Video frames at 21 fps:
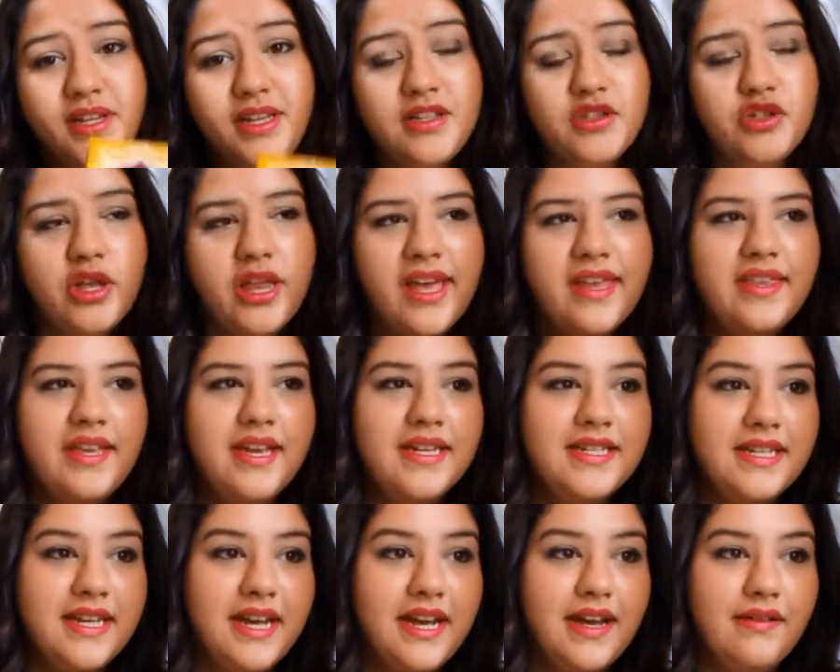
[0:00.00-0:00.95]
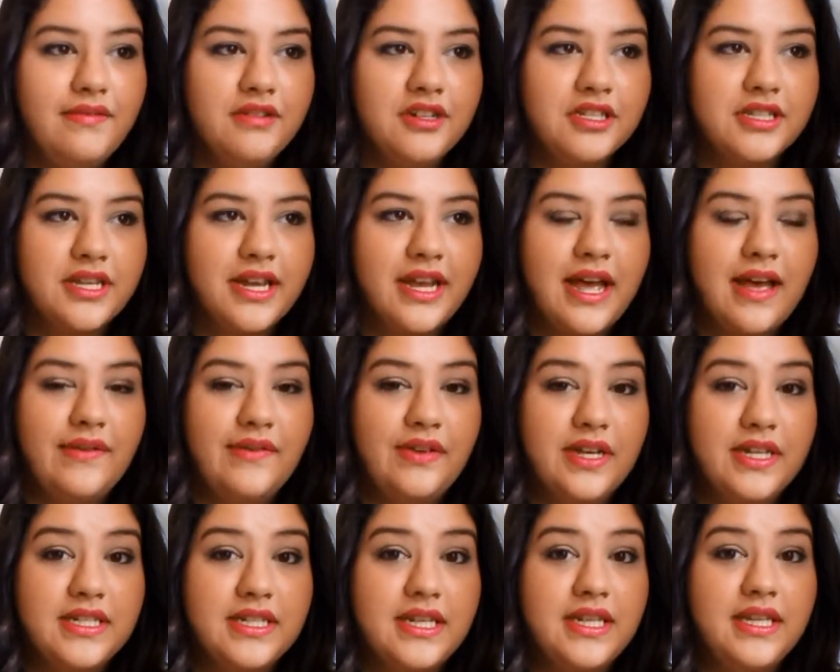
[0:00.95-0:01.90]
So I like the idea of just like having a
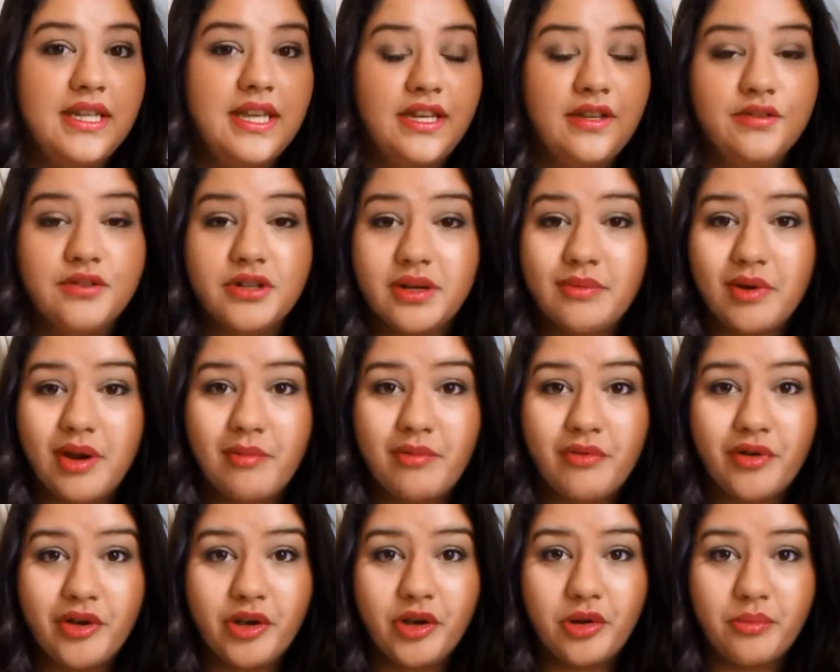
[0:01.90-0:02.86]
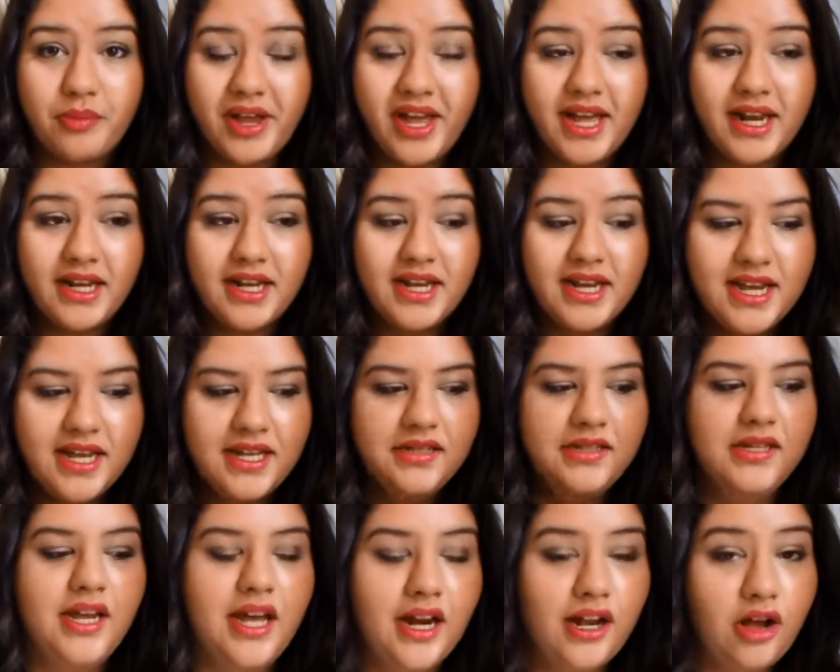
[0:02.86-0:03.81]
tea that you drink right before you go to bed
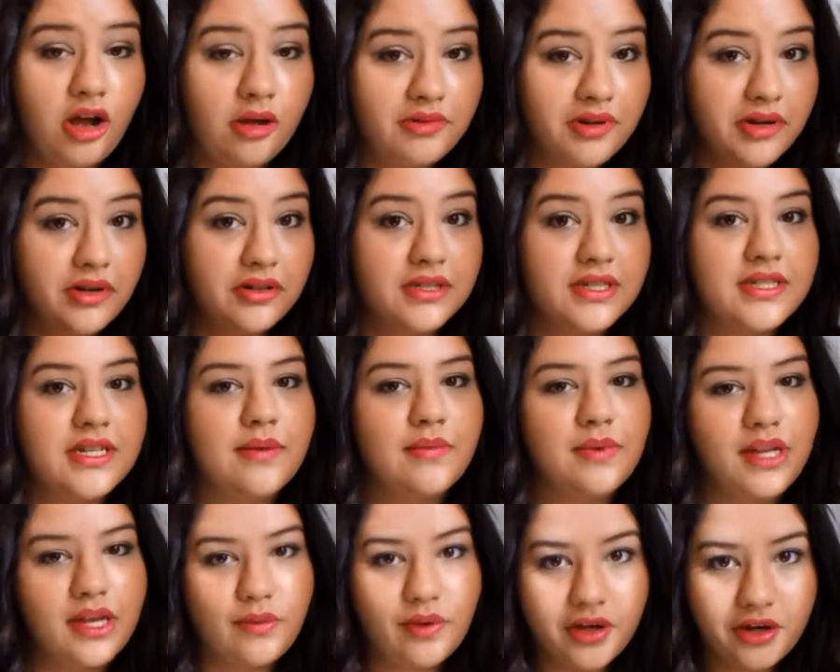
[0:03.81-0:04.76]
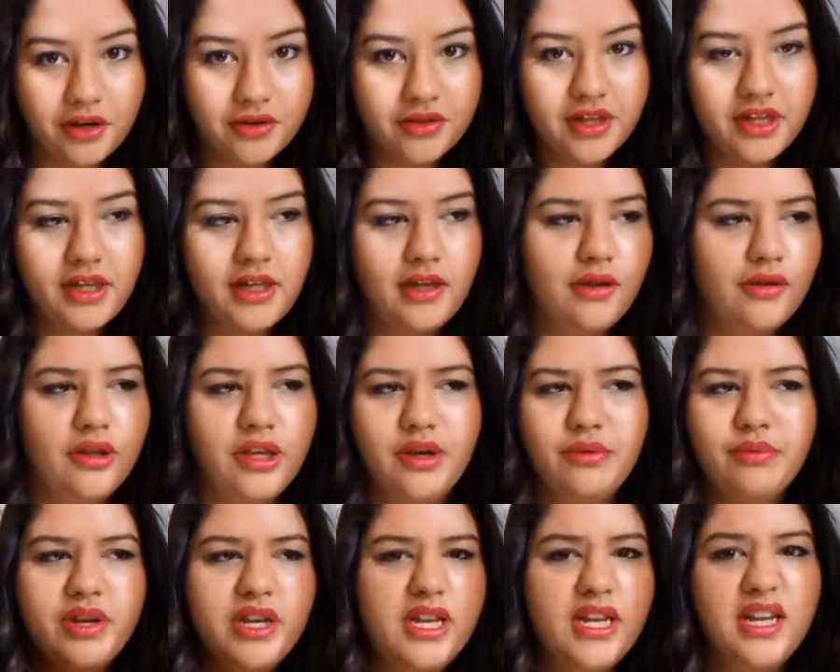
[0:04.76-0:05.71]
to kind of calm down your system, and like while you're thinking or like
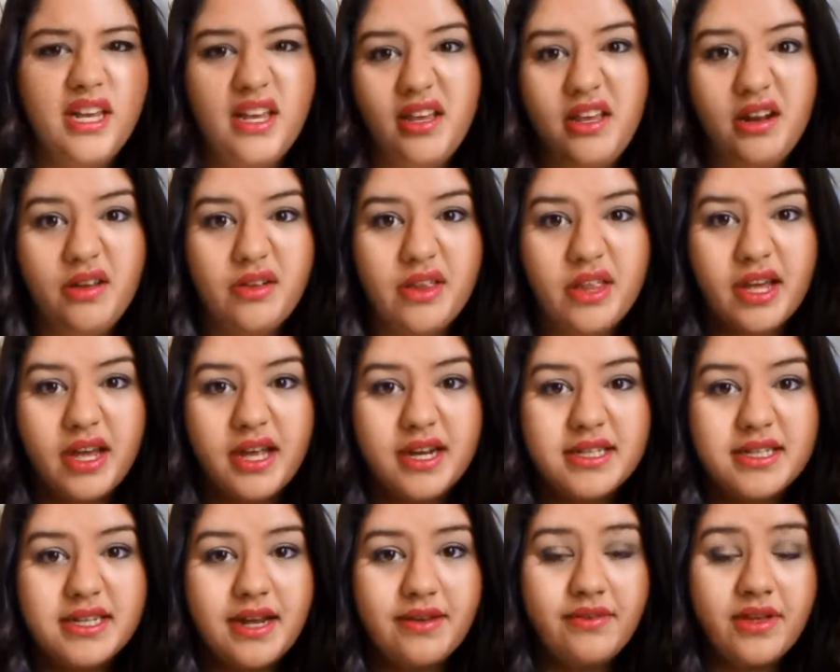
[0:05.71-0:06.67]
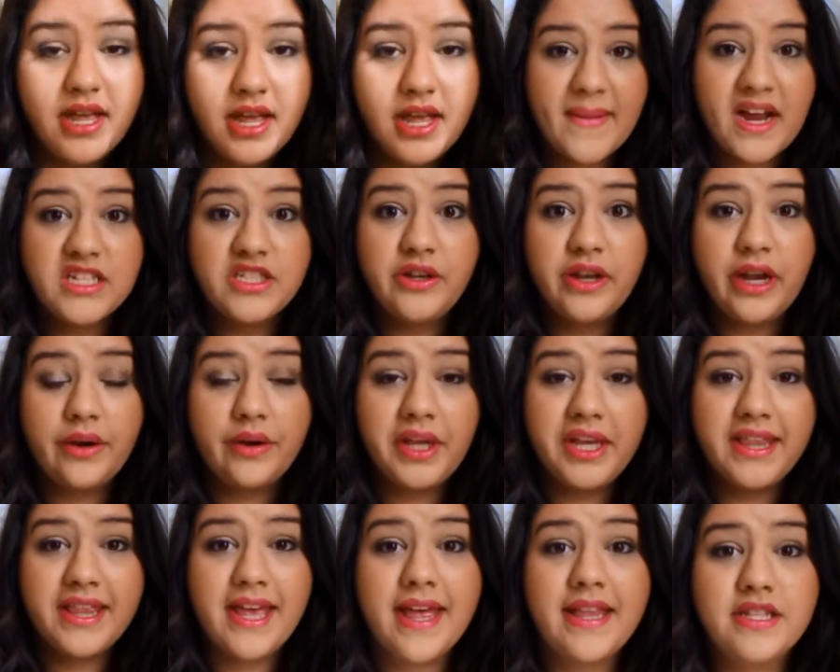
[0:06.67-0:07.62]
reading, you know, that kind of stuff. So yeah, I really like
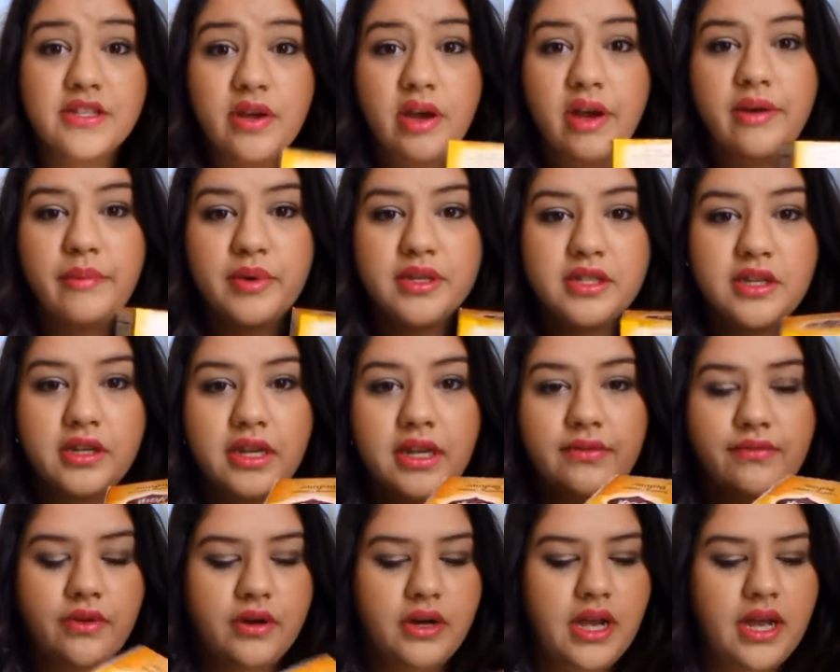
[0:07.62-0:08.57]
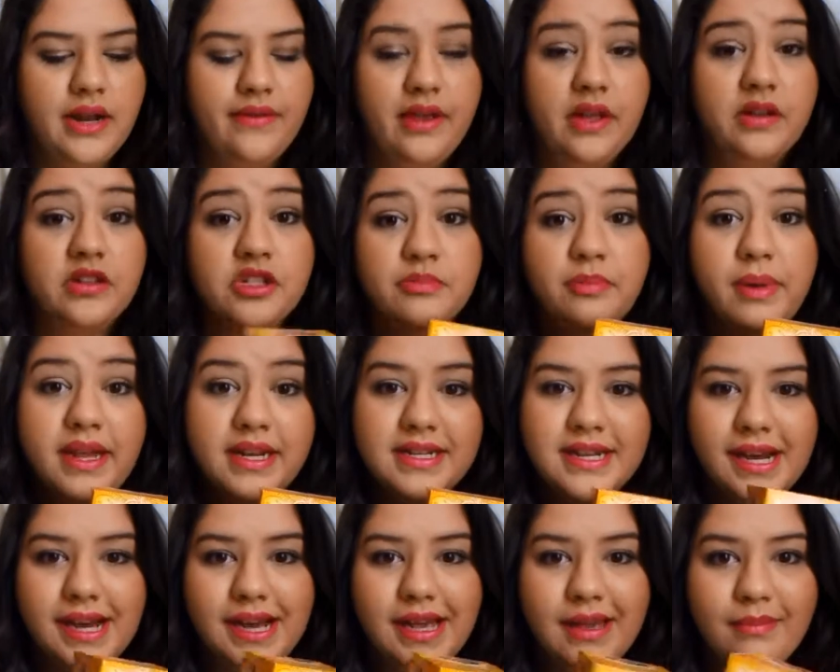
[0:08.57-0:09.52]
that. And so I was looking for kind of like just
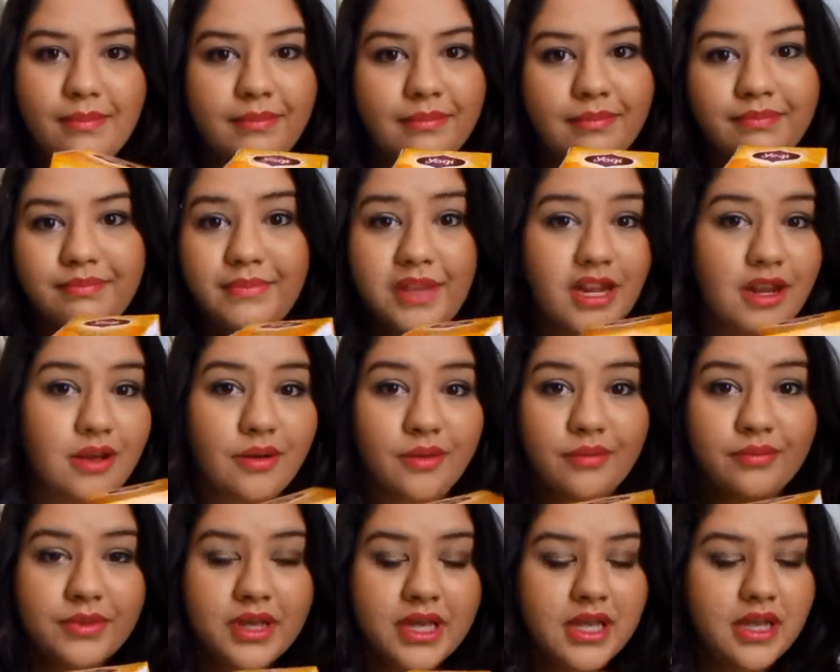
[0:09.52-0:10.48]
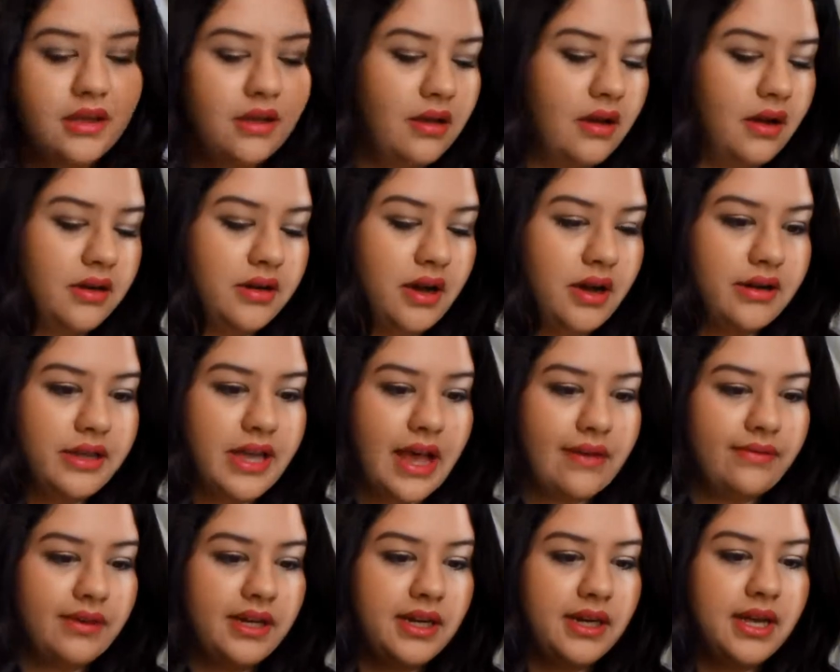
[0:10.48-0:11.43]
bedtime, you know, a
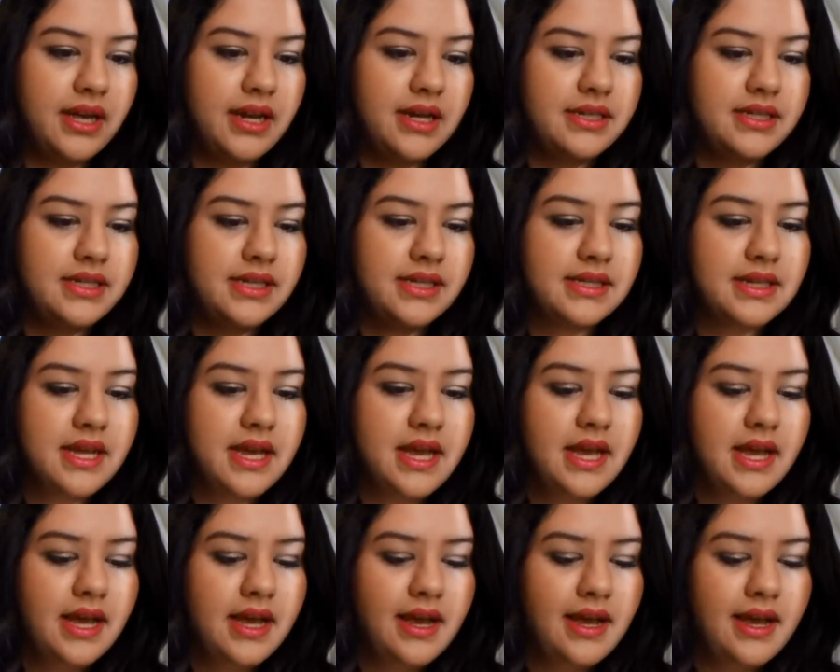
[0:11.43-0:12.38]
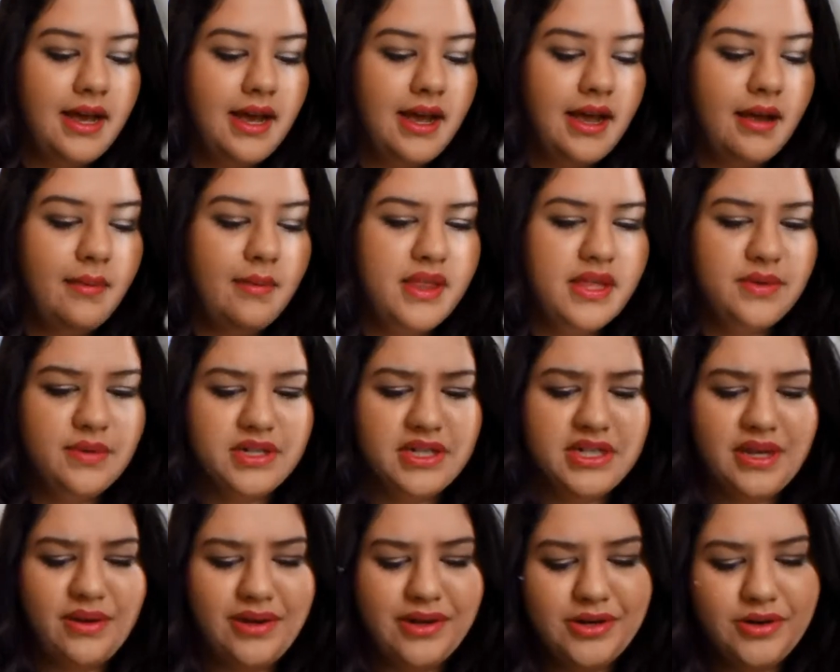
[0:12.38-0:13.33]
non-caffeinated kind of teas. And this one just
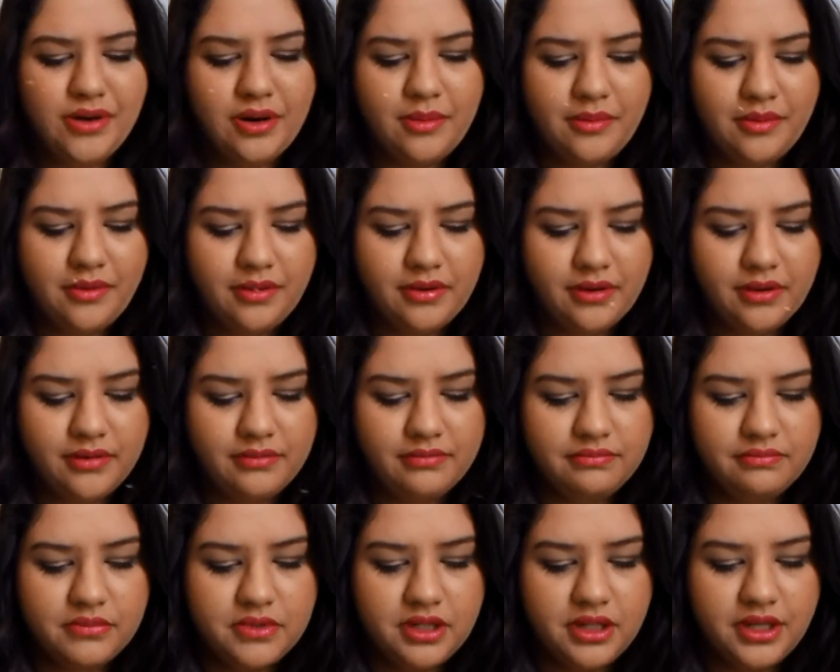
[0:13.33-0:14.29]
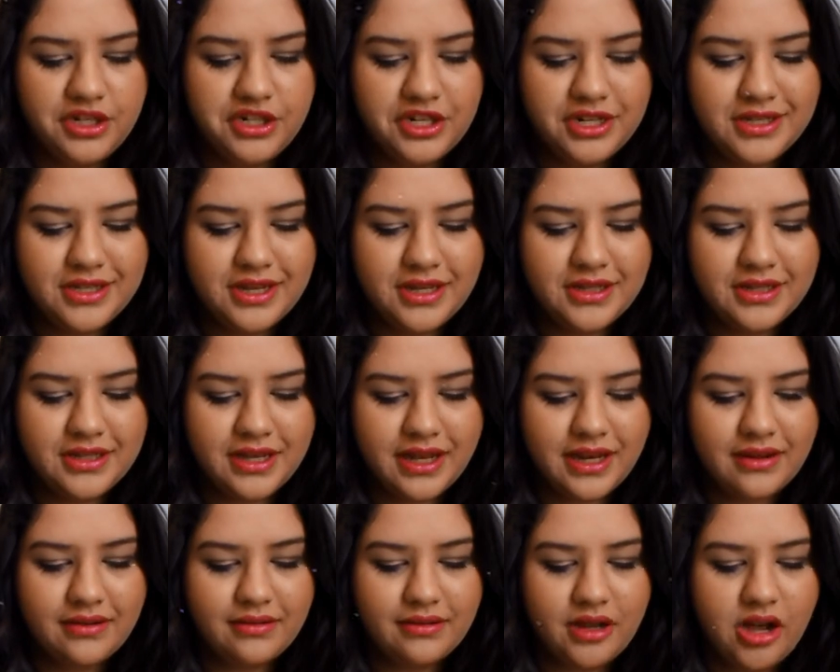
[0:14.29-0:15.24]
sounded adorable or delicious because it's like
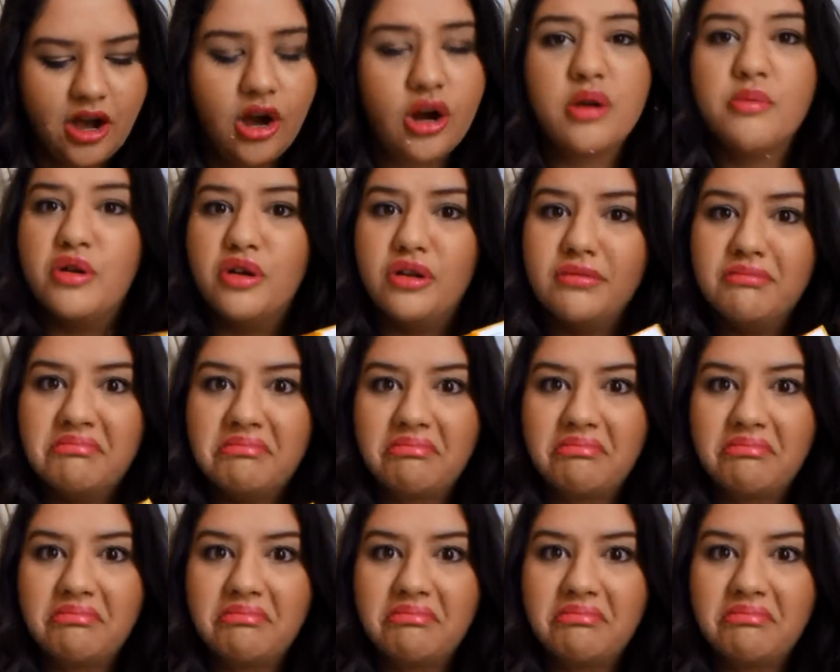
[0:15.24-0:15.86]
caramel.